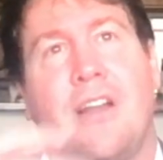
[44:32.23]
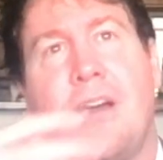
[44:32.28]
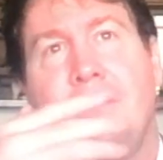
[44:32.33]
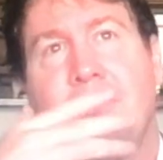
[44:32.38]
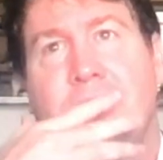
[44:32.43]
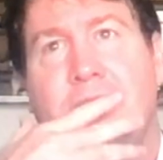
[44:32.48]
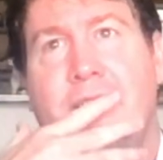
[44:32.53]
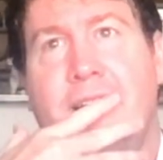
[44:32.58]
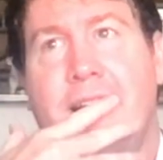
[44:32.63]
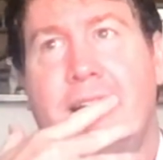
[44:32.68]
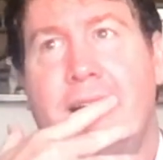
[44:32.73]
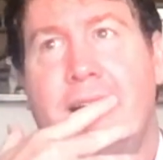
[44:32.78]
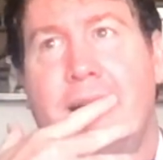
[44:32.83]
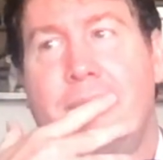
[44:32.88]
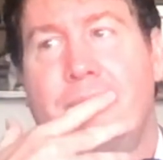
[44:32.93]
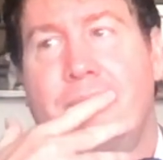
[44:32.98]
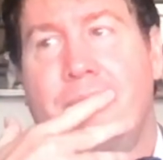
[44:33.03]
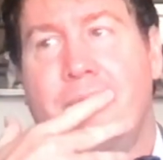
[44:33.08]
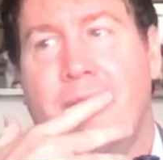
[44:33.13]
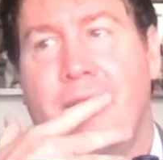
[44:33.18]
I'm sorry.
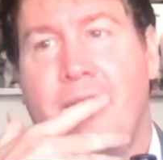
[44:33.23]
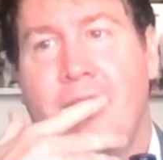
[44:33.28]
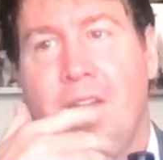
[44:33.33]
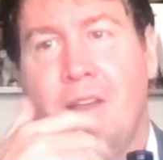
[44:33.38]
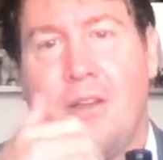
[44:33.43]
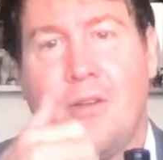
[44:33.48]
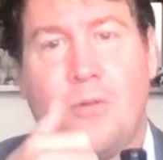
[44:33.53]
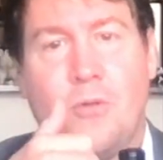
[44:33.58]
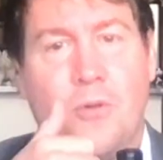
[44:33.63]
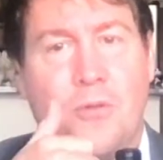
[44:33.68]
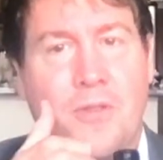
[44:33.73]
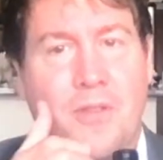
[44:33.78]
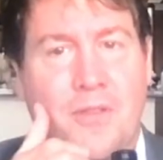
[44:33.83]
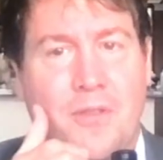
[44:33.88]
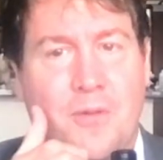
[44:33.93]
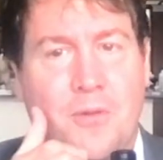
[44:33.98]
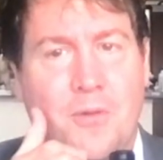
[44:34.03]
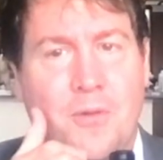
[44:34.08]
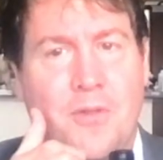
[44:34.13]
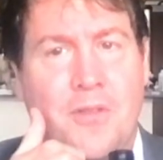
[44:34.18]

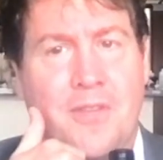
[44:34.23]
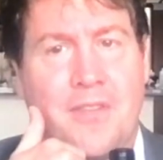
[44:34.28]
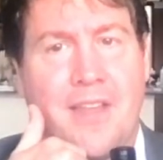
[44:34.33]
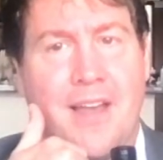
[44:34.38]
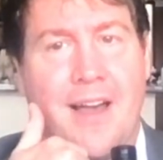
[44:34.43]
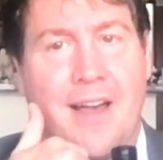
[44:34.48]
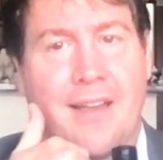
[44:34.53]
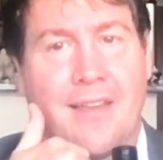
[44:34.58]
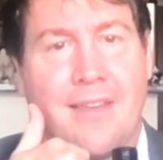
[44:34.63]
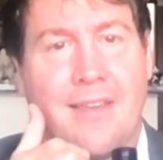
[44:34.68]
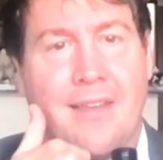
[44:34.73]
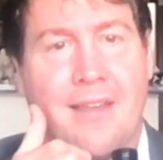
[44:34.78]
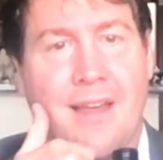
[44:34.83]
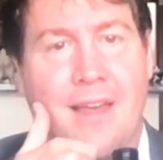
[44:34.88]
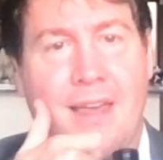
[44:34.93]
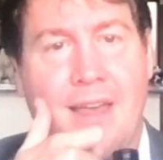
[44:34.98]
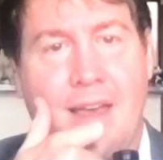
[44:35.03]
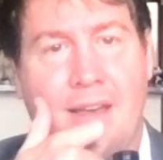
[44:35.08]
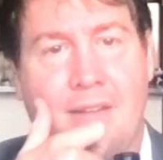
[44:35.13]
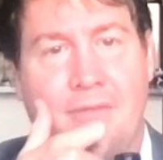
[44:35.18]
Guten Tag.
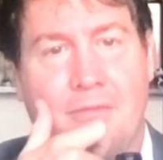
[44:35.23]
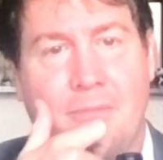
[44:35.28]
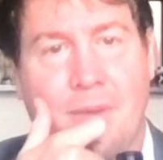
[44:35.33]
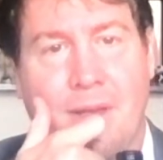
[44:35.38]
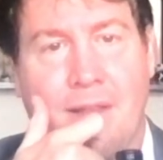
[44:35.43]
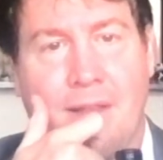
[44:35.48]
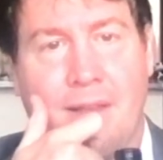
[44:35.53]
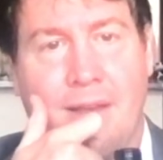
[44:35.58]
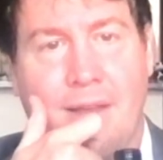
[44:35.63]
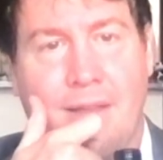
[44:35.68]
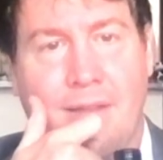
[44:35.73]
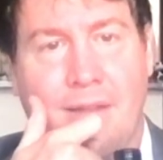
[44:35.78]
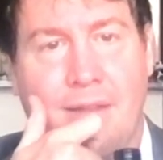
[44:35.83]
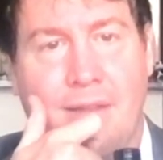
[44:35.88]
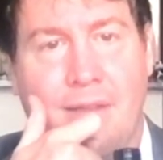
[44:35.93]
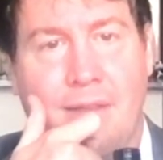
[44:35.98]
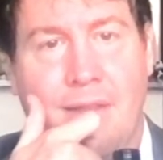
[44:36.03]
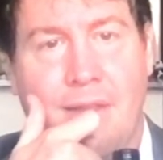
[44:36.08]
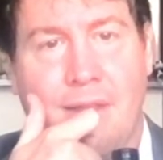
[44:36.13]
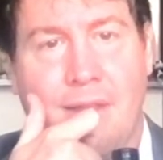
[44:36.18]
I have McLean
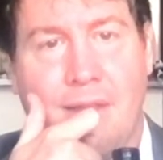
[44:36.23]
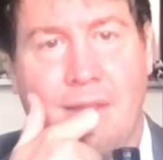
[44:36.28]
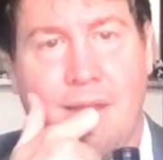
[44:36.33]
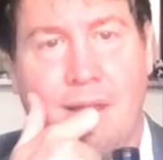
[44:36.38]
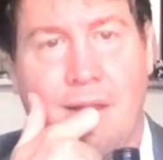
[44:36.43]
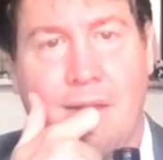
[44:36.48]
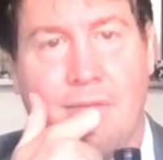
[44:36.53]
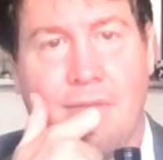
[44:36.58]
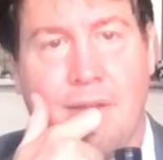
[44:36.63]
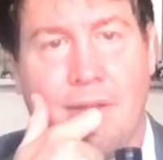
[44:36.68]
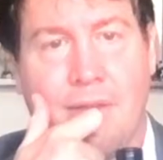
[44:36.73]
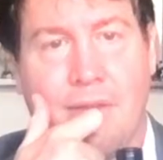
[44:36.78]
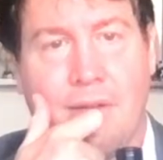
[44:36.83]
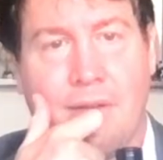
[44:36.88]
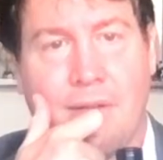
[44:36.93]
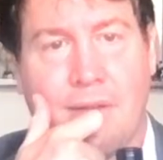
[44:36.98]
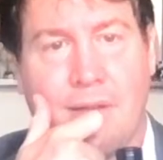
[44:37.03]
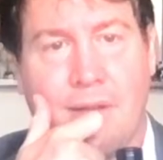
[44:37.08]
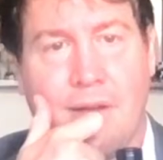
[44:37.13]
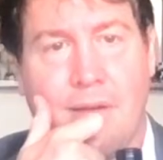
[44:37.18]
in the
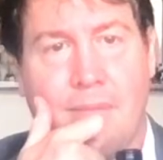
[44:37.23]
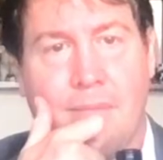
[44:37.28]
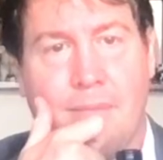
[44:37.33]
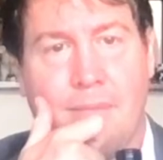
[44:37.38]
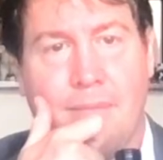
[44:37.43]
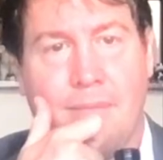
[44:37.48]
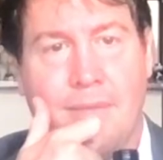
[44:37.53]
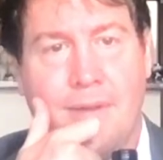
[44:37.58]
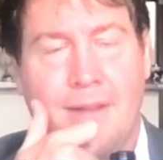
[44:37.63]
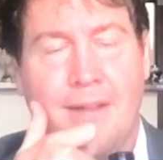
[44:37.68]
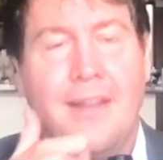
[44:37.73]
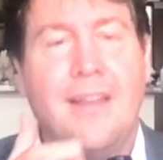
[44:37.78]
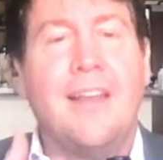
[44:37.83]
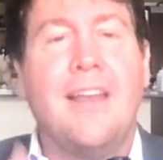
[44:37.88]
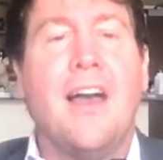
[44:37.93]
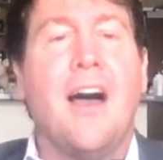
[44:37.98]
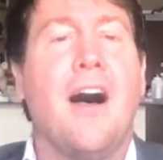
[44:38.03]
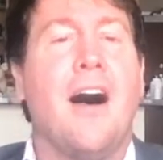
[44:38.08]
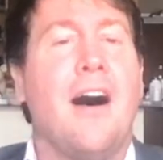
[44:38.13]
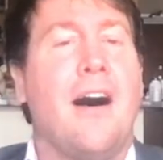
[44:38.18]
elevator. Come.
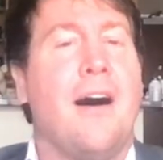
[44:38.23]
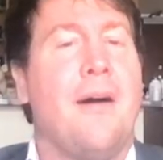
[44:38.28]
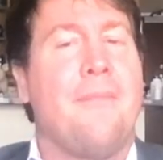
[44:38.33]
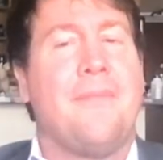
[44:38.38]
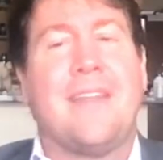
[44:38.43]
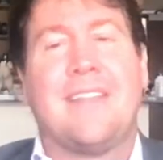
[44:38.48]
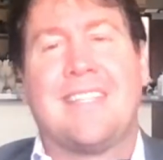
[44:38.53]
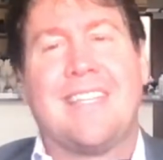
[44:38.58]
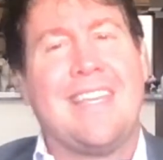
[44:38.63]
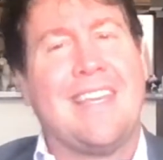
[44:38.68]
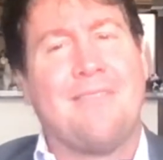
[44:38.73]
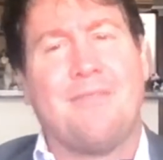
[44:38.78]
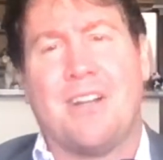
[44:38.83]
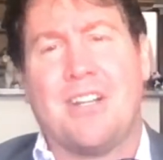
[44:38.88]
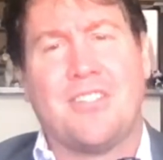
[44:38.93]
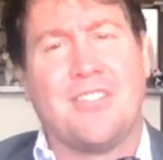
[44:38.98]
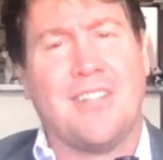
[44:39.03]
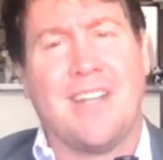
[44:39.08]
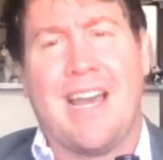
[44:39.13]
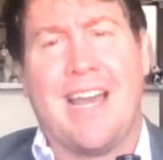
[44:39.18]
That's again
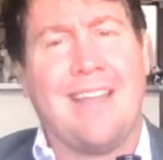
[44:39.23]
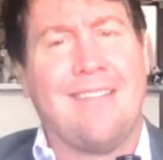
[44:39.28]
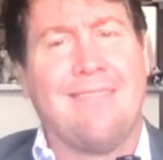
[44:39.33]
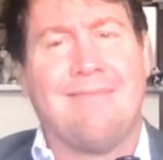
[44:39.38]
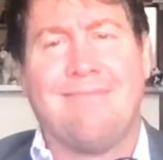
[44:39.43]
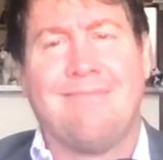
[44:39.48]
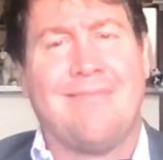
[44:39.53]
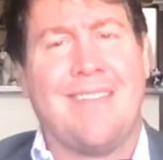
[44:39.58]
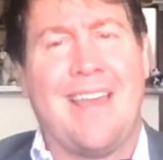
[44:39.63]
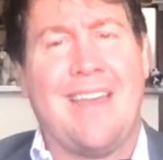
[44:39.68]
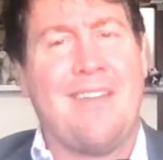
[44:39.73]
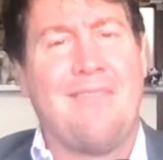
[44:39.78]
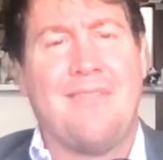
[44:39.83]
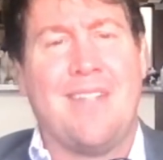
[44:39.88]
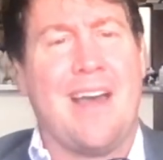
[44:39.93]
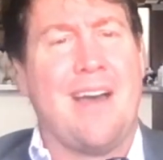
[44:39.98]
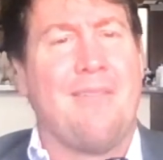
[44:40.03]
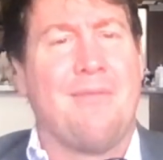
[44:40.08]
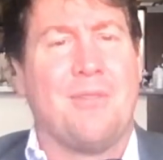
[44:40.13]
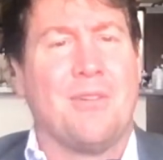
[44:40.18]
Russian. I have
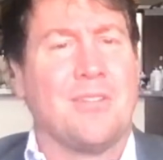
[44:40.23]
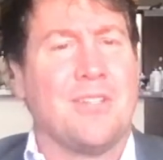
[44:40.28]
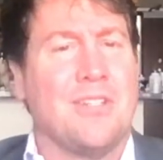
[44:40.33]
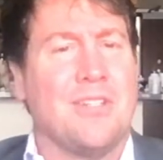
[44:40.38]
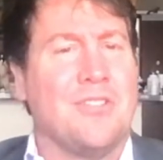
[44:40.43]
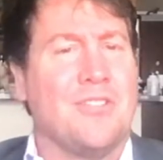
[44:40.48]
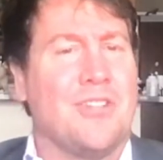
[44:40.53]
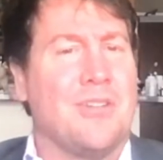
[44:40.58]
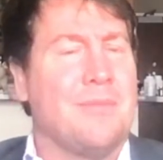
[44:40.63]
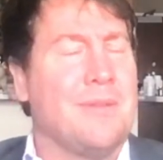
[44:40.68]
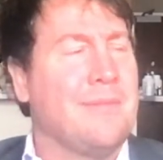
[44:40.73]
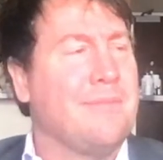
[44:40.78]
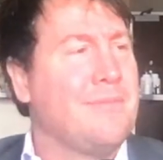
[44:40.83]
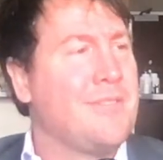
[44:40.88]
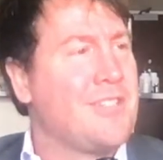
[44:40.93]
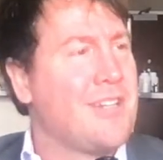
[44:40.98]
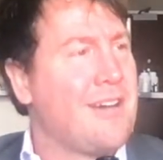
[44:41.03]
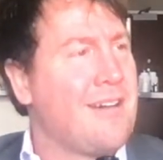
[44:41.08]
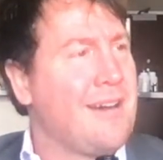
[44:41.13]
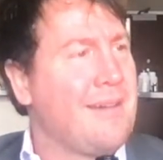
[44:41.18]
not worked in German.
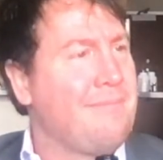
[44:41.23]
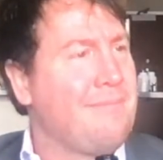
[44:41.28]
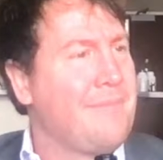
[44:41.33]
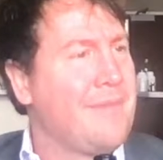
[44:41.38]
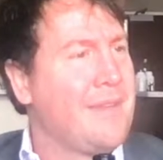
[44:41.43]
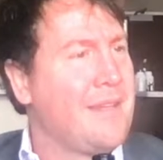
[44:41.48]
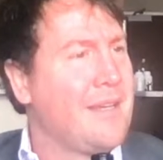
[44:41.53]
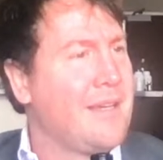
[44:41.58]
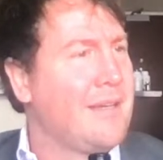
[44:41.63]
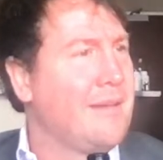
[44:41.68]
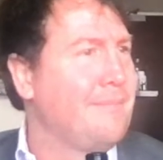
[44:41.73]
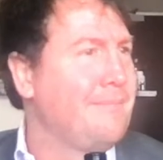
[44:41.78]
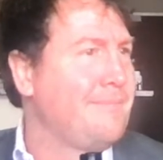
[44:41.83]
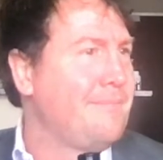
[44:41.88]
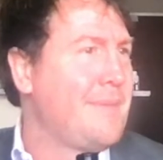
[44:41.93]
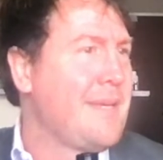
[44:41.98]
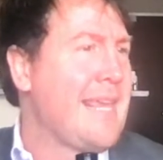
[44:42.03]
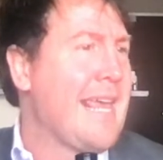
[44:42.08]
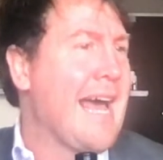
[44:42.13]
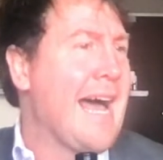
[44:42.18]
Sorry.
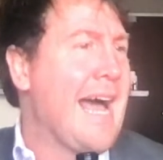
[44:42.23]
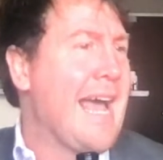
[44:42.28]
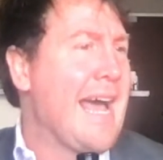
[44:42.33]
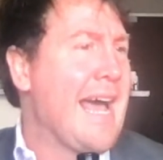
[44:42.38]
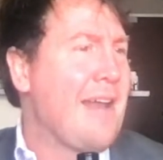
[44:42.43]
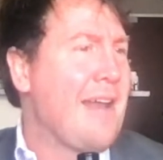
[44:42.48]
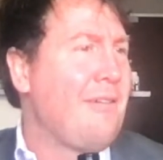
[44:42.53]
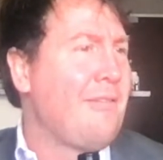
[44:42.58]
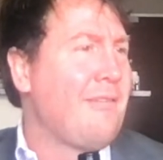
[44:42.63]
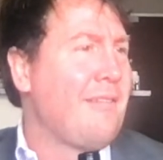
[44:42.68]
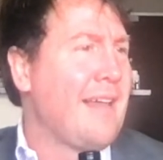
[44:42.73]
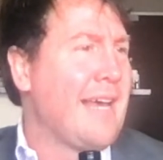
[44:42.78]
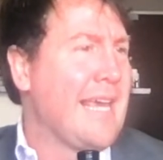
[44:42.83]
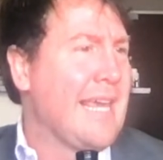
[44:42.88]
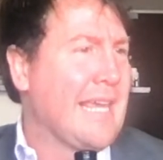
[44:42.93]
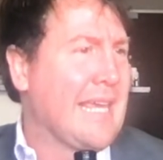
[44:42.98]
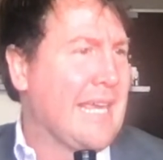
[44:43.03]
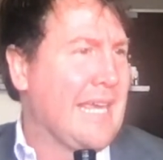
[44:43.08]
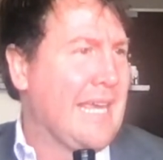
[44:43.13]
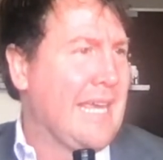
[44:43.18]
But yeah, I don't
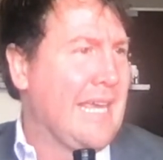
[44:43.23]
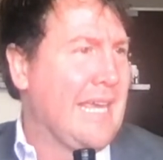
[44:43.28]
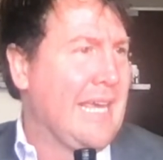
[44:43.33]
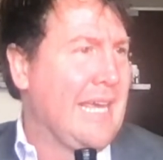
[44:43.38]
like.